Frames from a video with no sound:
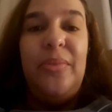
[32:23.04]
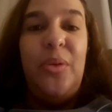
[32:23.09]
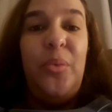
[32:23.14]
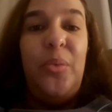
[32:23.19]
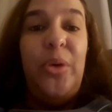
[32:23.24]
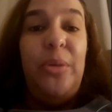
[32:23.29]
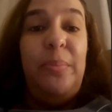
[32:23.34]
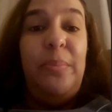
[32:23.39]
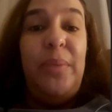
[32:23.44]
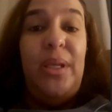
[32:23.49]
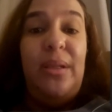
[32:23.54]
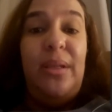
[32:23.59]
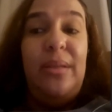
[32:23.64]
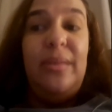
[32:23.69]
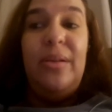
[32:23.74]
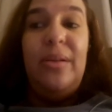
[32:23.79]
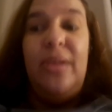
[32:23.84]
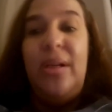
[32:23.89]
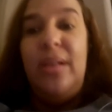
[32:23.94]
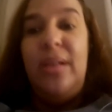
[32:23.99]
Where
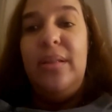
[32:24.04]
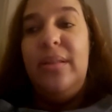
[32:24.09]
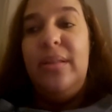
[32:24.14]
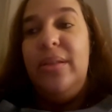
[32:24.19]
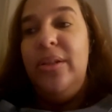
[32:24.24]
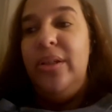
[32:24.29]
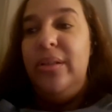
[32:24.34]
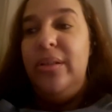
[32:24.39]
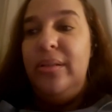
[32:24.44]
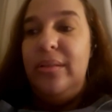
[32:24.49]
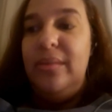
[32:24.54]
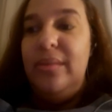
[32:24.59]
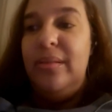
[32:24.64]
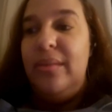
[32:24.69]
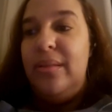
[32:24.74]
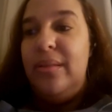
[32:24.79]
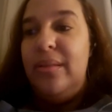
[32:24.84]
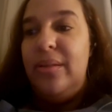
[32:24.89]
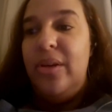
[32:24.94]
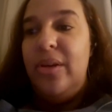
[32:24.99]
bees are concerned,
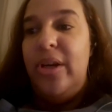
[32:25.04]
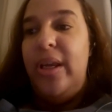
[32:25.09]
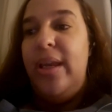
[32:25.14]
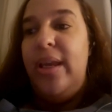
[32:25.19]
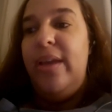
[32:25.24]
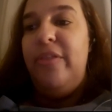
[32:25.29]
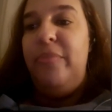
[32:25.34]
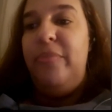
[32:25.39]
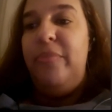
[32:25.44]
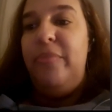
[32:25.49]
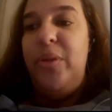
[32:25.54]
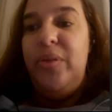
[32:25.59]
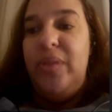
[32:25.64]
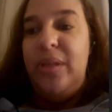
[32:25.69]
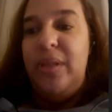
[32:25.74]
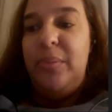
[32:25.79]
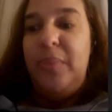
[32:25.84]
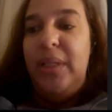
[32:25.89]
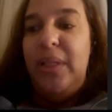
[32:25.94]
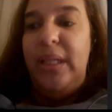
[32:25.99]
sorry, I have
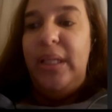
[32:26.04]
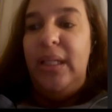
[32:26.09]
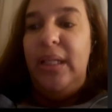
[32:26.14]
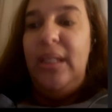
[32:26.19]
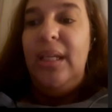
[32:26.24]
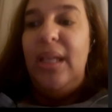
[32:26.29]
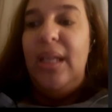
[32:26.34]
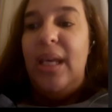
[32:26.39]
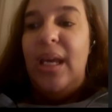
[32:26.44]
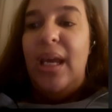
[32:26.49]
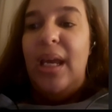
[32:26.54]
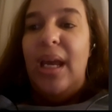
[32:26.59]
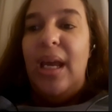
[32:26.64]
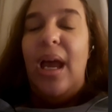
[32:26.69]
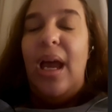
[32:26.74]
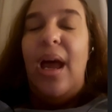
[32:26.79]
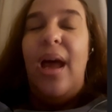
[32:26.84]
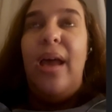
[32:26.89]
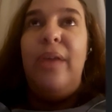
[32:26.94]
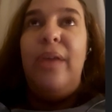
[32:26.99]
music playing.
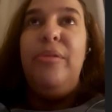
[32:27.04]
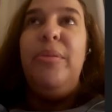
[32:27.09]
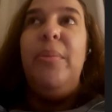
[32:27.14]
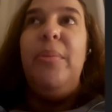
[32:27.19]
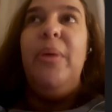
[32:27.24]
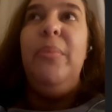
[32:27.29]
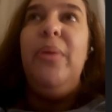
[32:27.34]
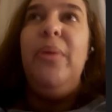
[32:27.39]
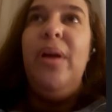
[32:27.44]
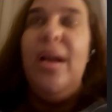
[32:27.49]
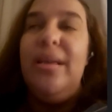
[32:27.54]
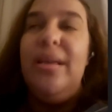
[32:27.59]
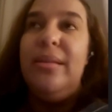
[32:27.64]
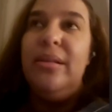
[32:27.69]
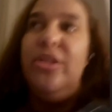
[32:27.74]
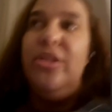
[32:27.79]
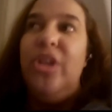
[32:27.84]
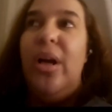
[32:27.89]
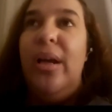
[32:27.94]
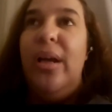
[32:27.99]
I remember as a
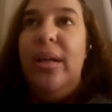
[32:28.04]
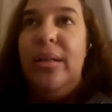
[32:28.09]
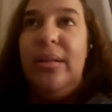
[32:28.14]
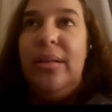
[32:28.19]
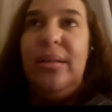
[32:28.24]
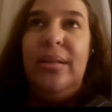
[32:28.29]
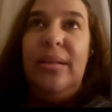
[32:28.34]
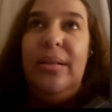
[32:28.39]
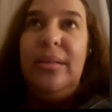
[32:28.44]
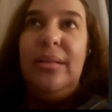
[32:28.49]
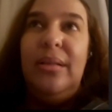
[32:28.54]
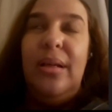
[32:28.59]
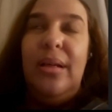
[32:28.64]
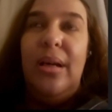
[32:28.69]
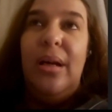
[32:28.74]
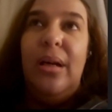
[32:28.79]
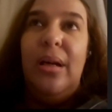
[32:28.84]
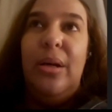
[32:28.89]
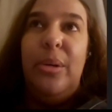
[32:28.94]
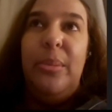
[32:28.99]
child,
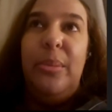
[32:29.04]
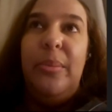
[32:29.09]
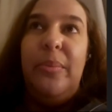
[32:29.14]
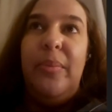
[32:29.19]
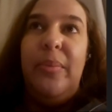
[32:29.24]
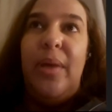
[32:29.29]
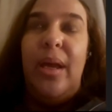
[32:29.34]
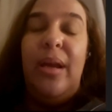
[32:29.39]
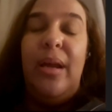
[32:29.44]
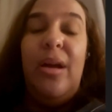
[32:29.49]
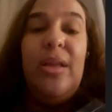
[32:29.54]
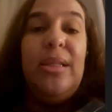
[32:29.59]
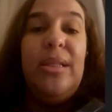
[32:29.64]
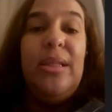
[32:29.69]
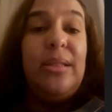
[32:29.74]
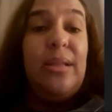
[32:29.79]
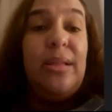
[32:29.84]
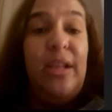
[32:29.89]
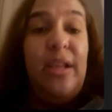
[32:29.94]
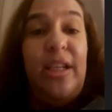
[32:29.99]
I got
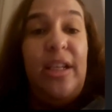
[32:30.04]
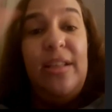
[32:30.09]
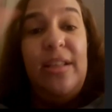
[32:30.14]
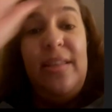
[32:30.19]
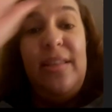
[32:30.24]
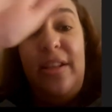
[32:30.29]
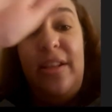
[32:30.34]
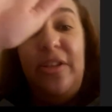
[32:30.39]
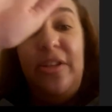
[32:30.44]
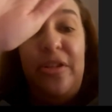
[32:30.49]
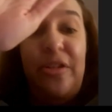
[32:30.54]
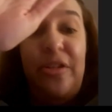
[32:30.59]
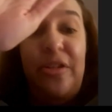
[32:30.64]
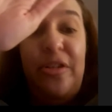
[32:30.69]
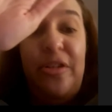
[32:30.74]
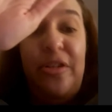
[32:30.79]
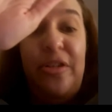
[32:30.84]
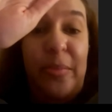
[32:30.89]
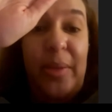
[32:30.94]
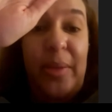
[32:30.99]
stung in the center of
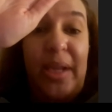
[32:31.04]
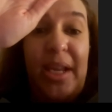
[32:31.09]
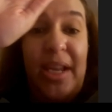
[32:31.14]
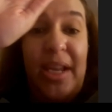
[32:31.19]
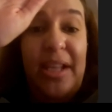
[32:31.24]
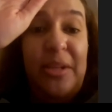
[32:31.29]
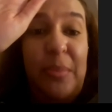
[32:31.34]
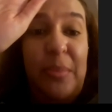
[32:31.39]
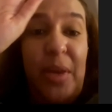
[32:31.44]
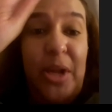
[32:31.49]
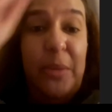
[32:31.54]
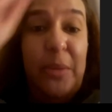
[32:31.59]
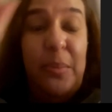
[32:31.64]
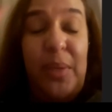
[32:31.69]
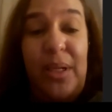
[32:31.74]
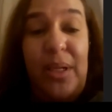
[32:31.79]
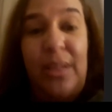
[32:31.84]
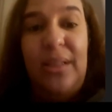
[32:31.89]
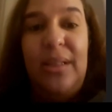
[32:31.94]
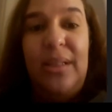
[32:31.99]
my hand by a
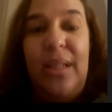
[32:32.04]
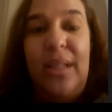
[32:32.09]
bee.